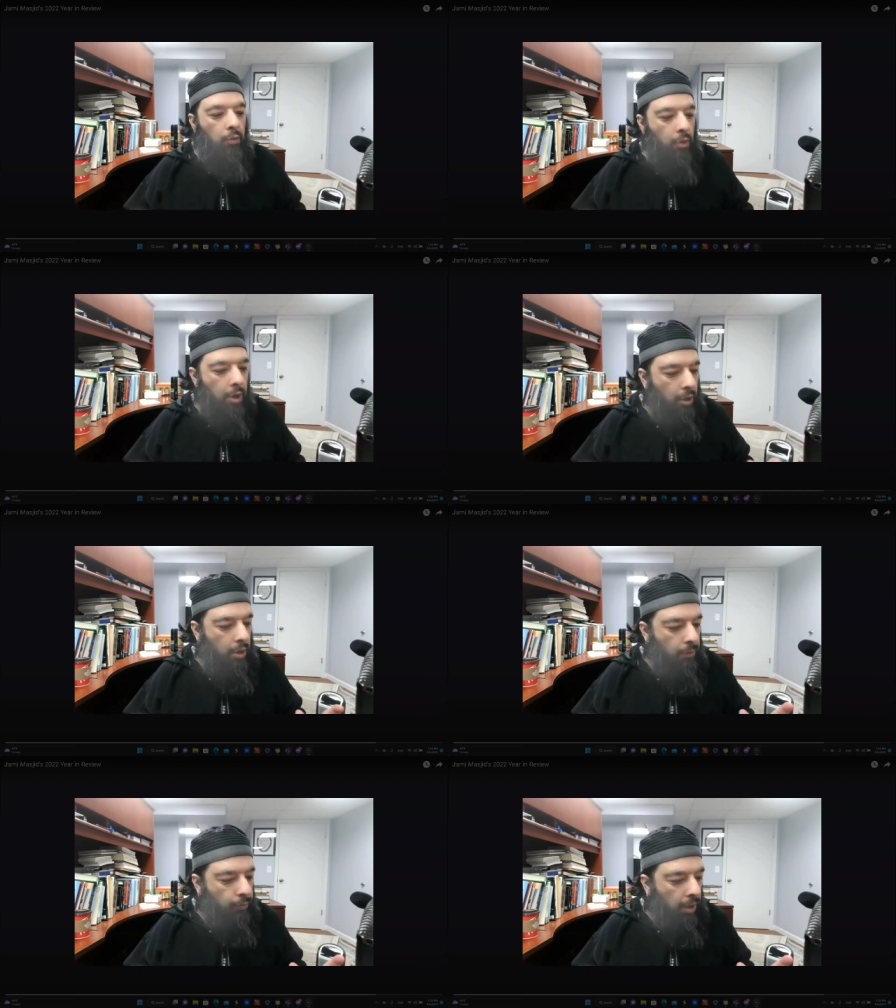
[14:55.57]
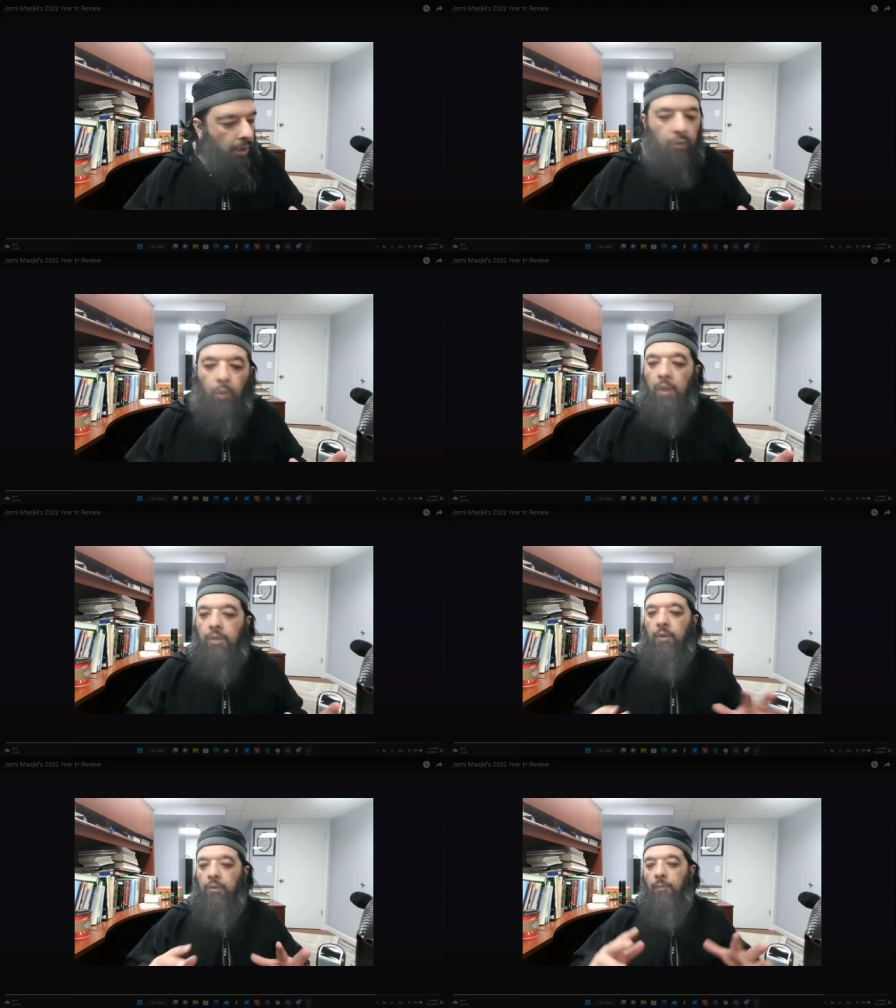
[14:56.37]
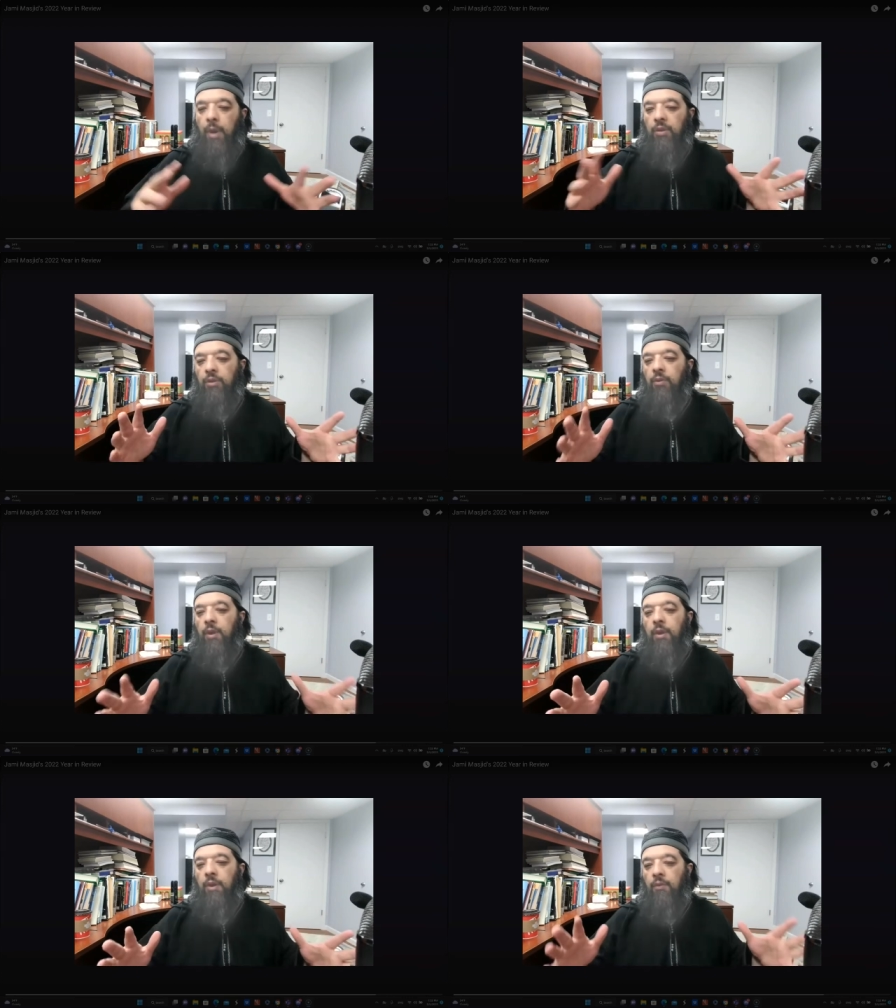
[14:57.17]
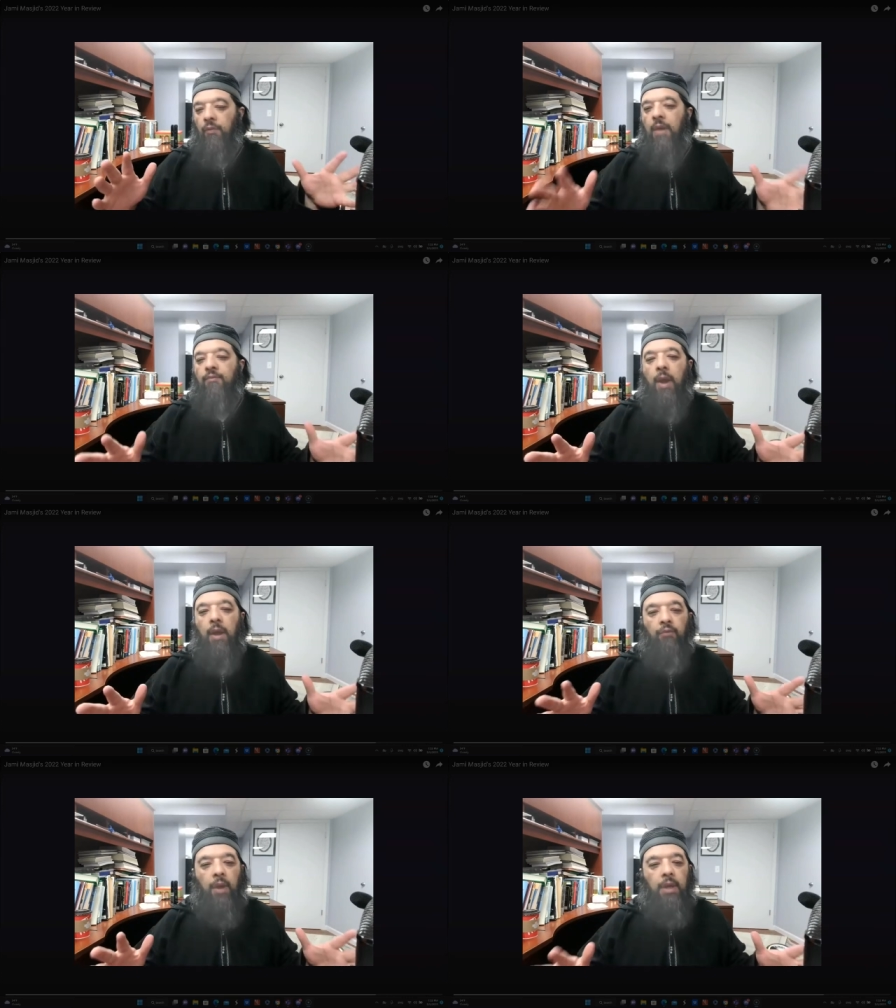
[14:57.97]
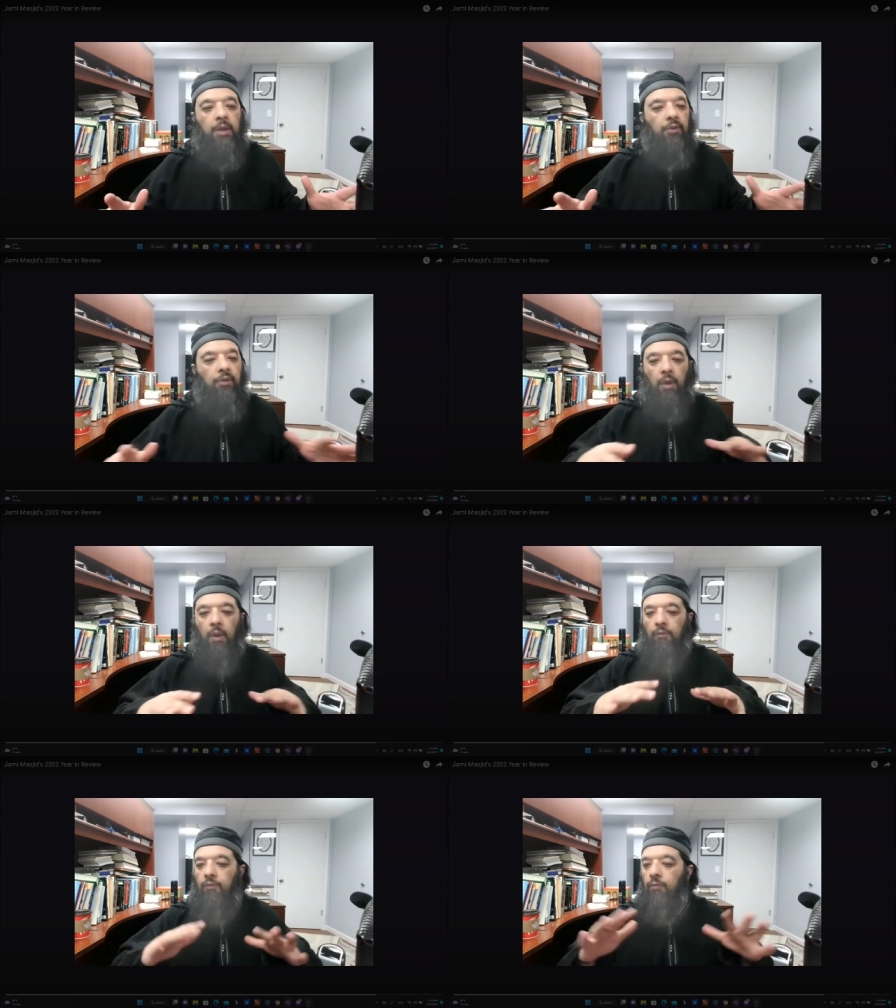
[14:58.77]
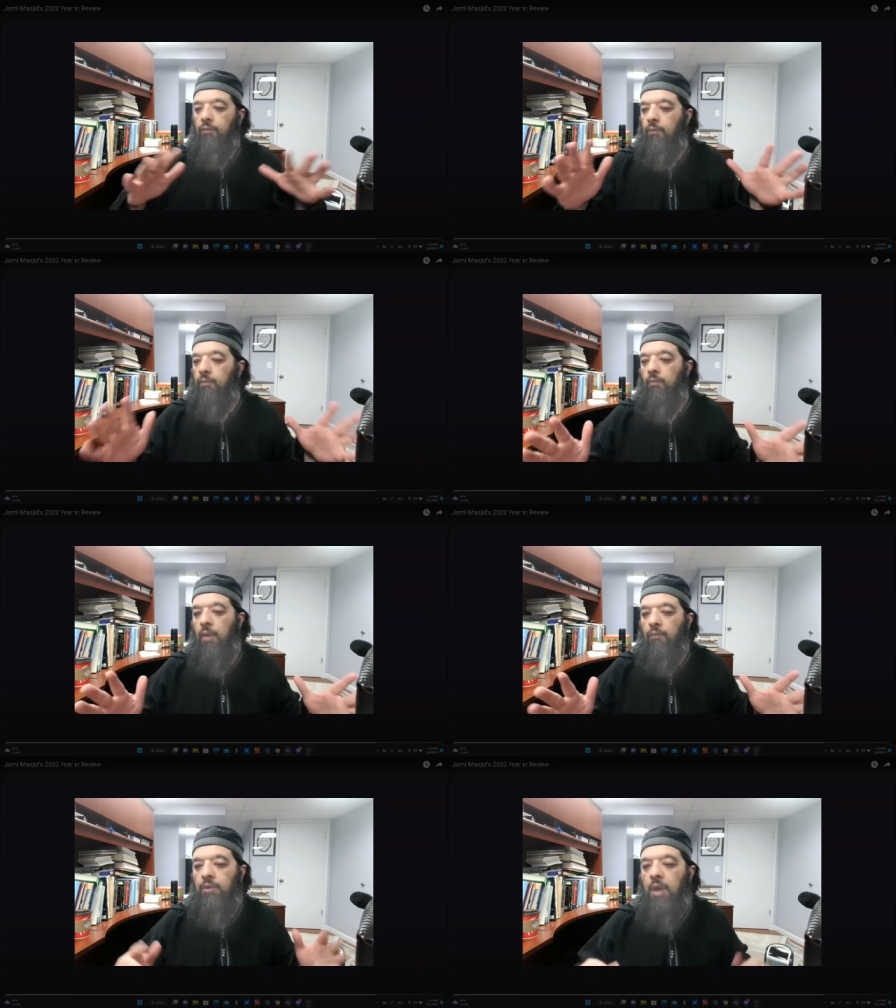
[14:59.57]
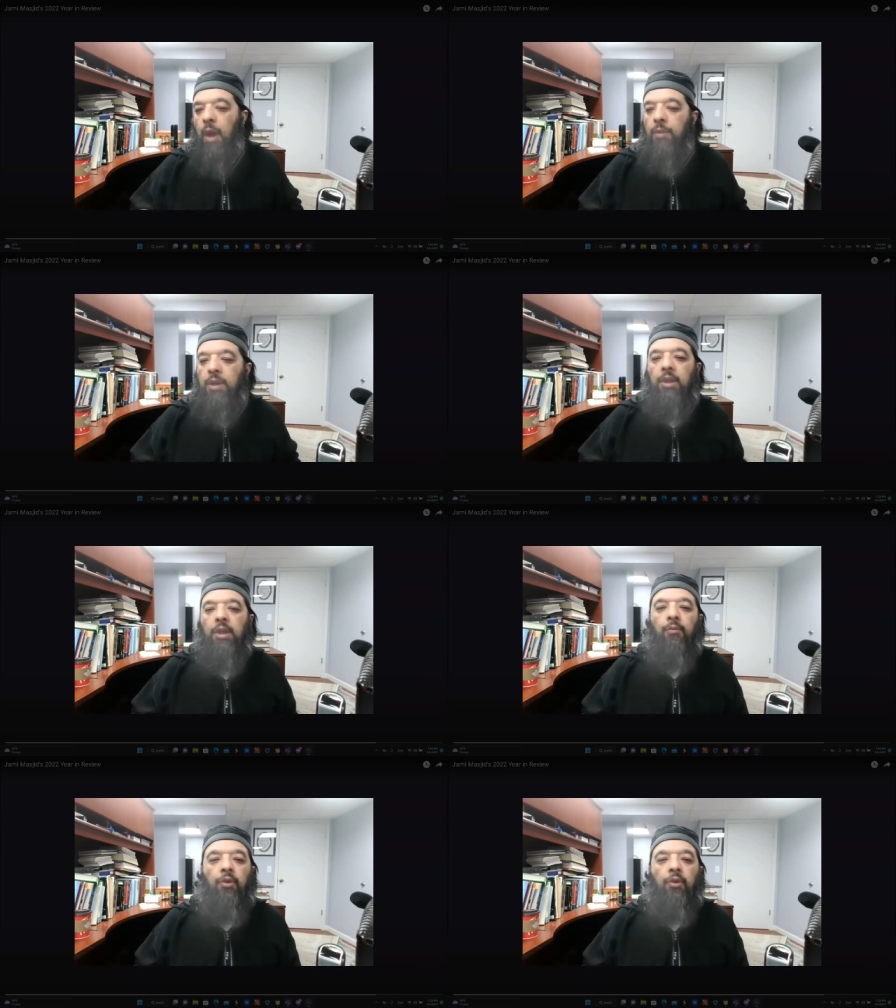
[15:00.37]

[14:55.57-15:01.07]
we are in a place where there's about a three to five mile radius of of dominantly